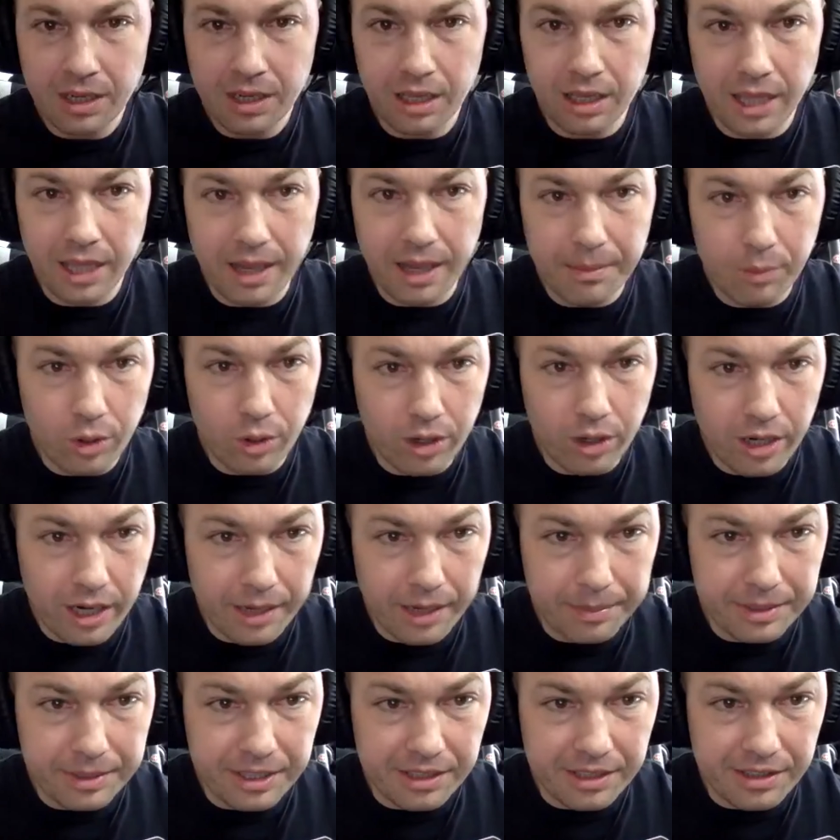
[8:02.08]

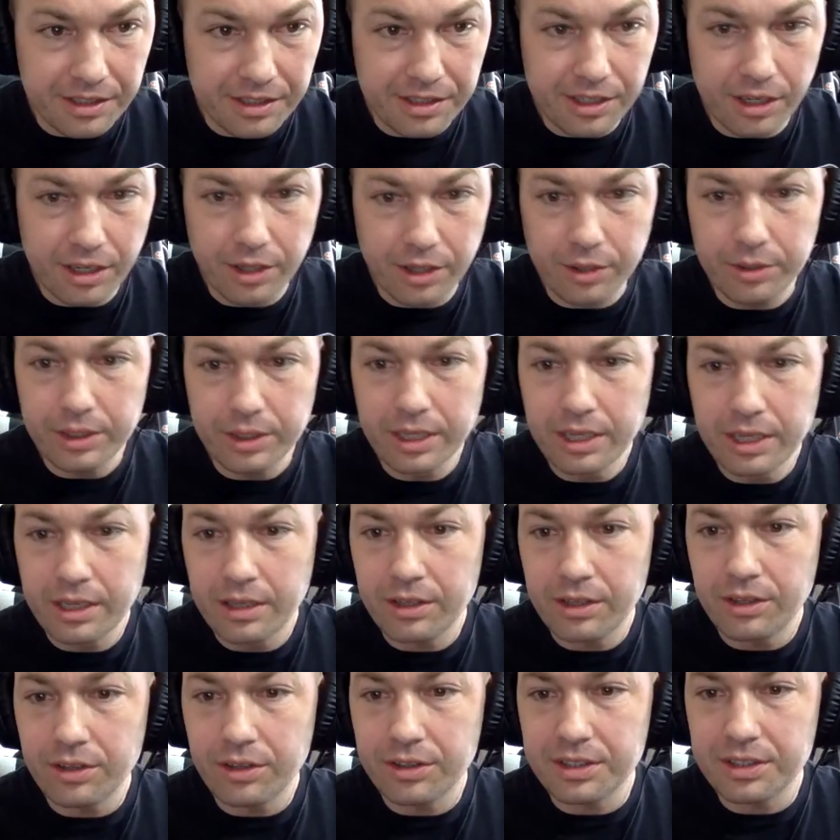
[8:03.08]
options. So
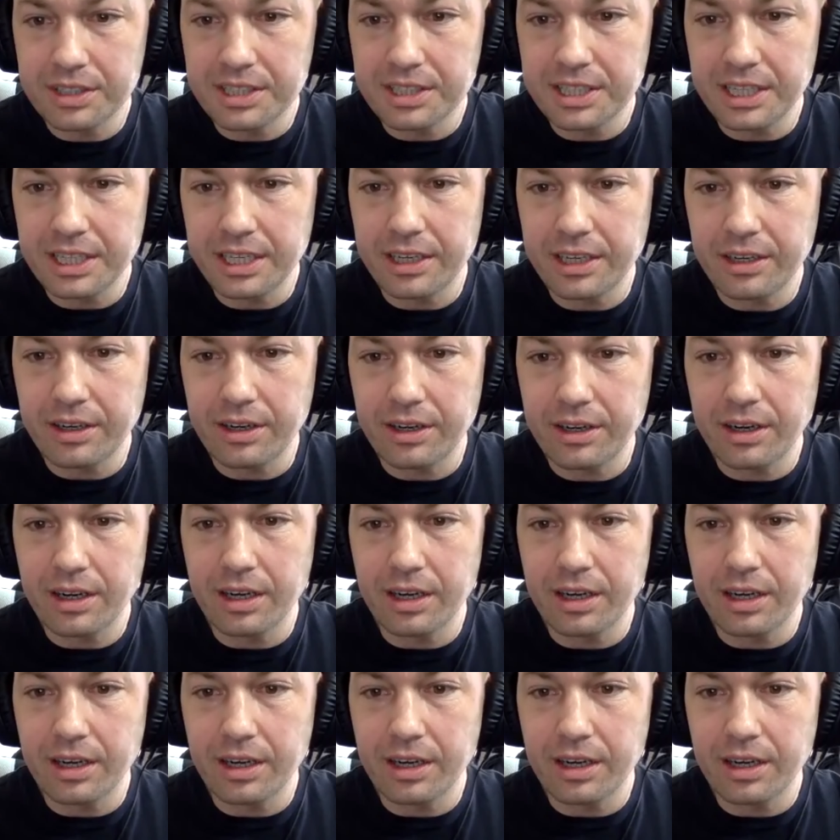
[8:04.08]
you can see here